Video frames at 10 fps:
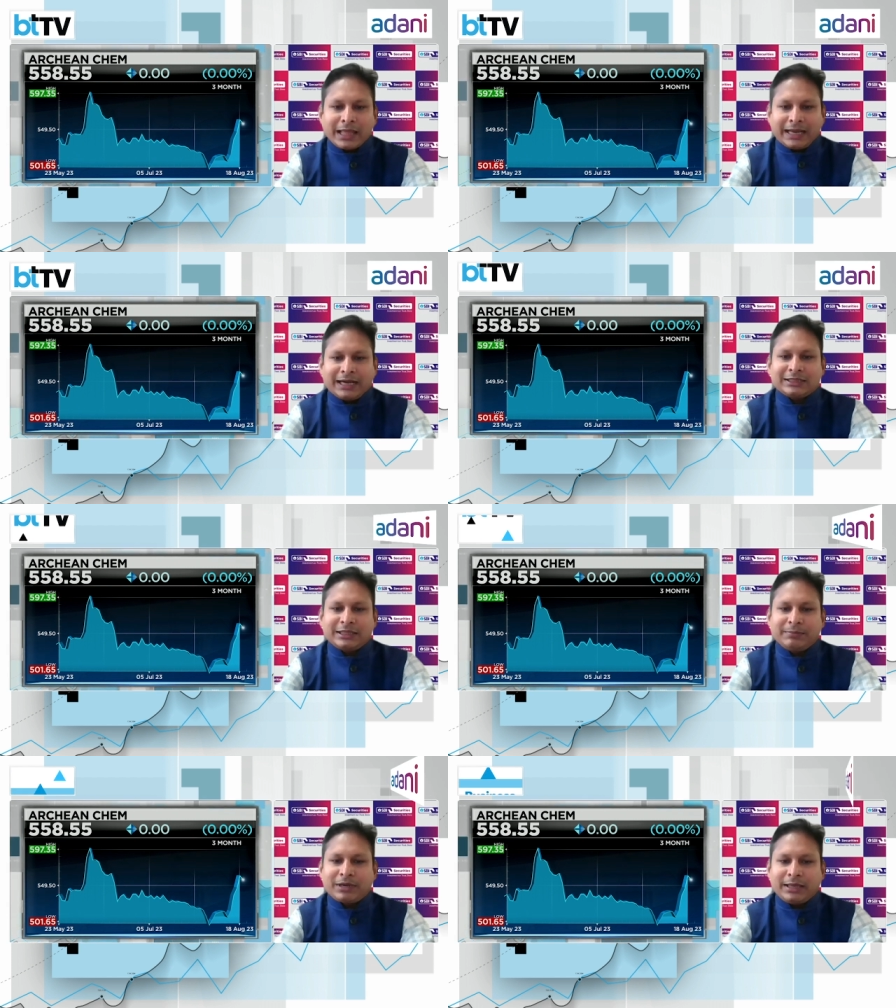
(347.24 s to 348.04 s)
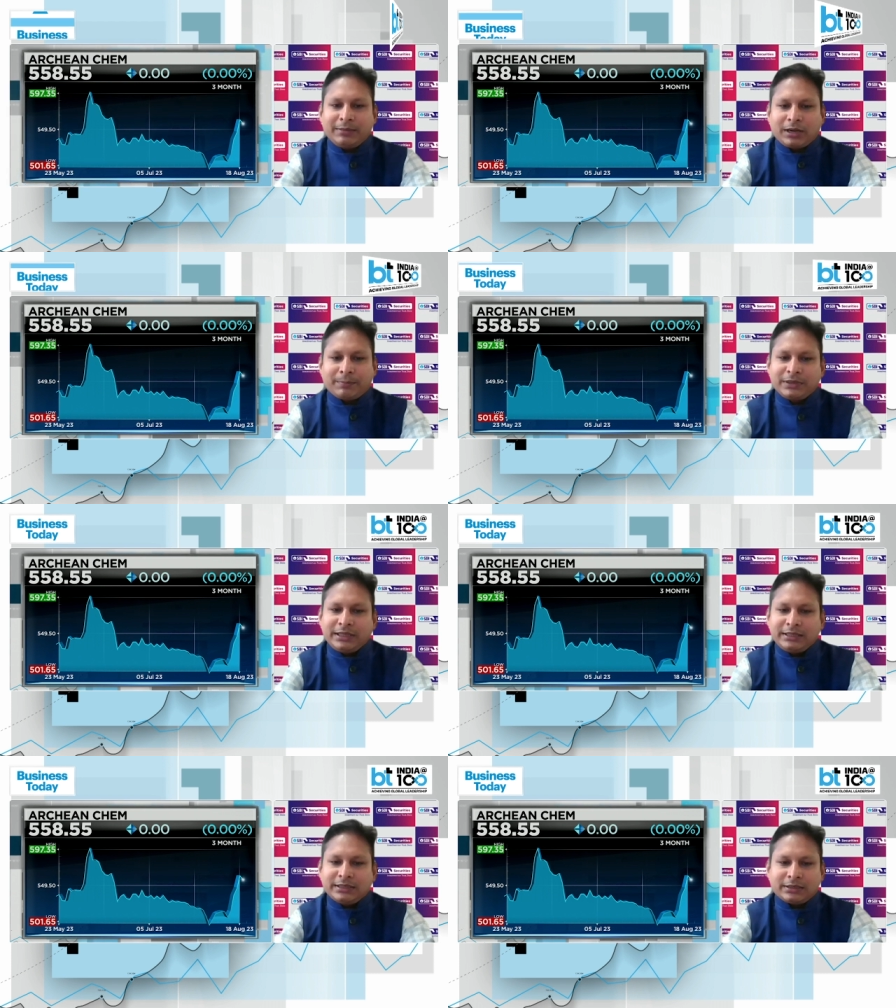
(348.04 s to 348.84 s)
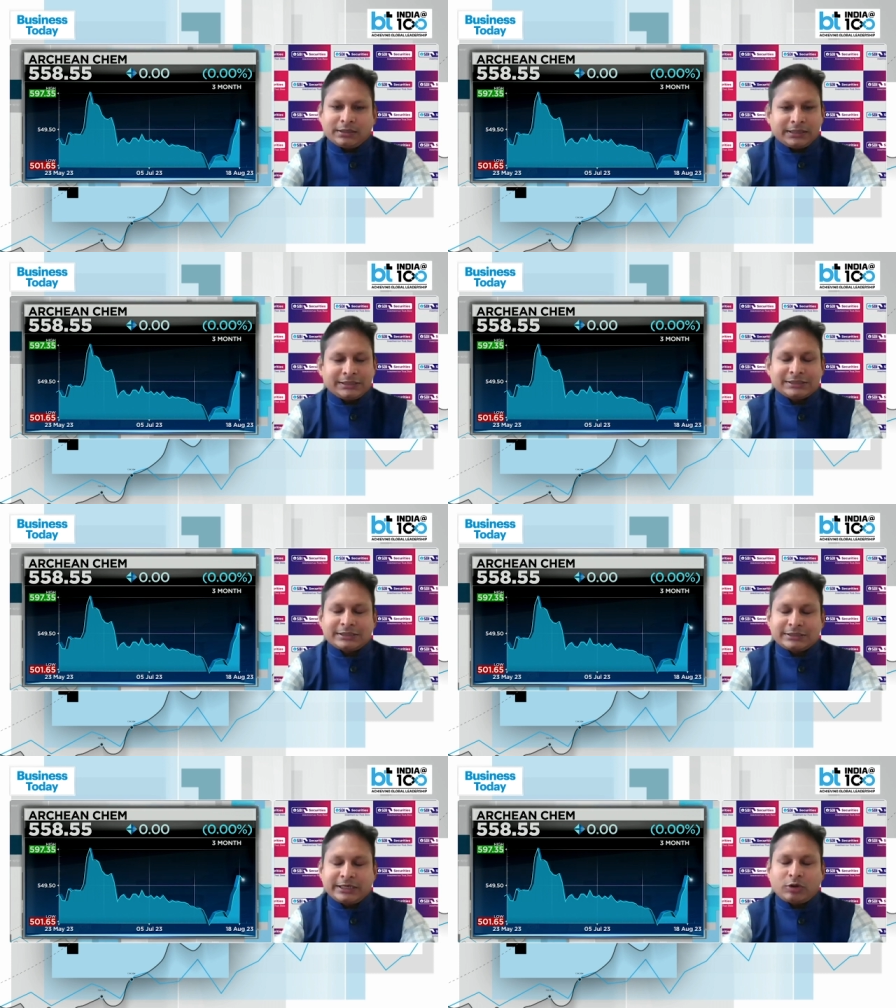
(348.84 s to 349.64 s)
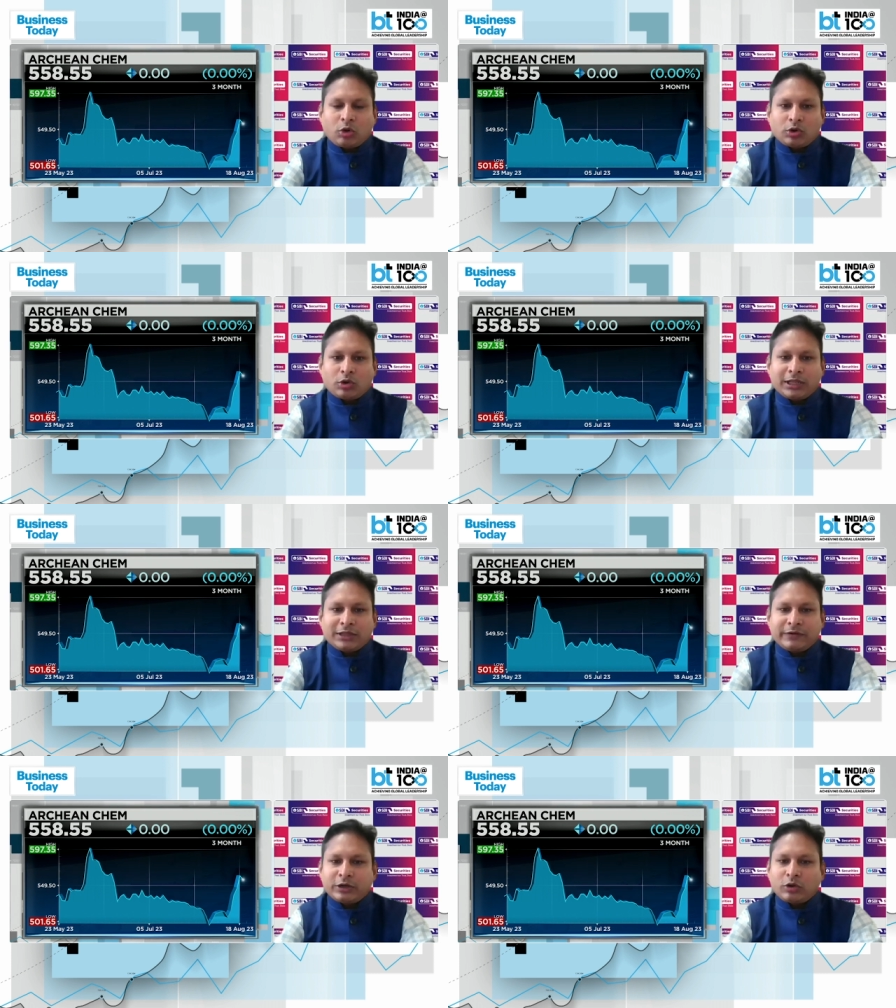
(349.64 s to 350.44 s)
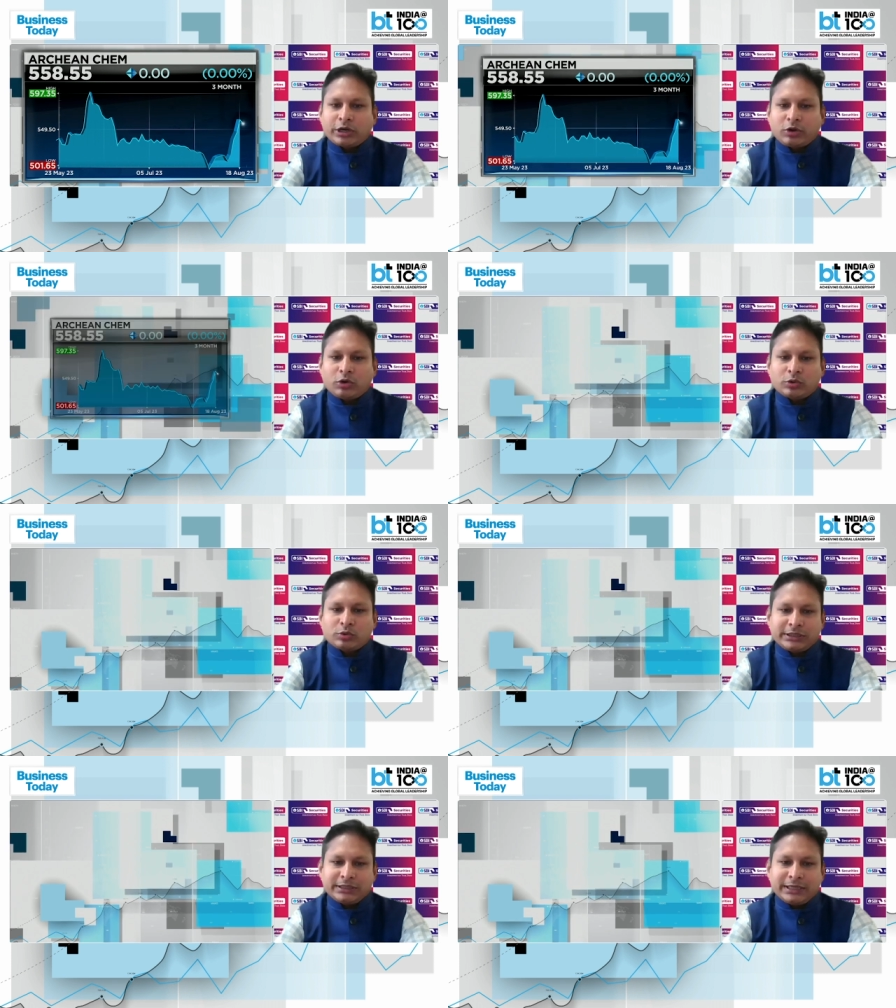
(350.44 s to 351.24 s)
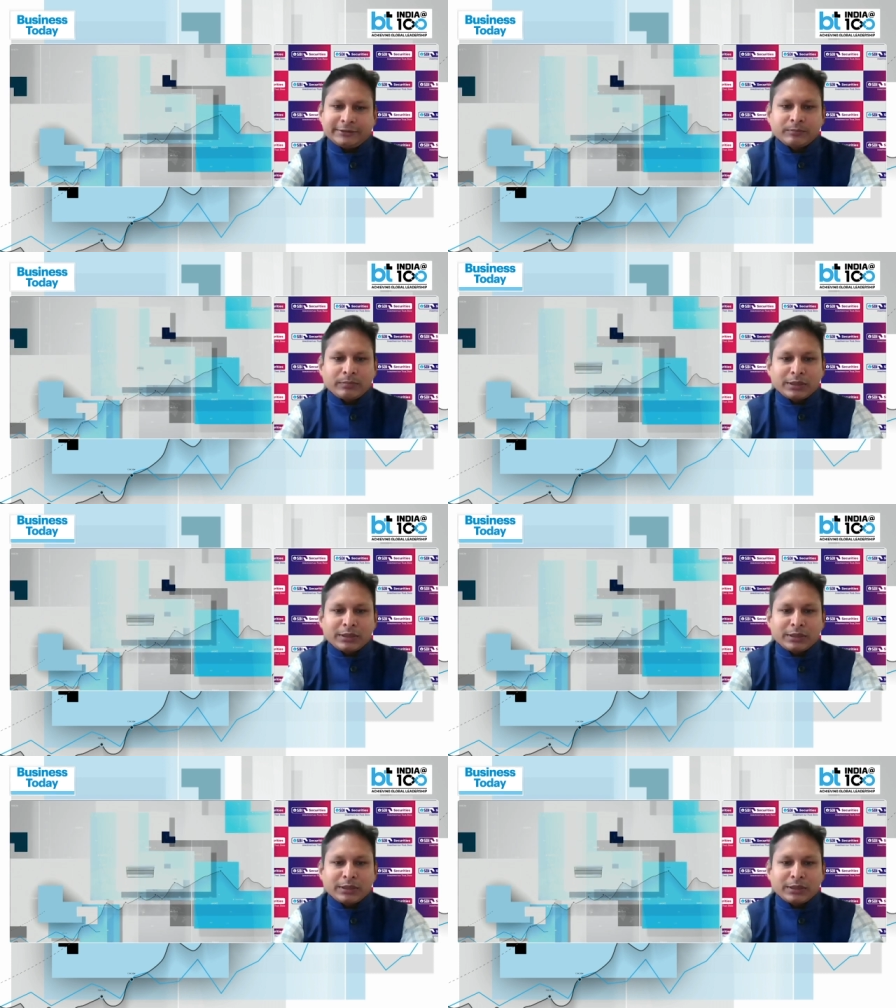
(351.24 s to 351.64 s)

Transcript: And at the same time, company uh, in its recent con call has went on record to say that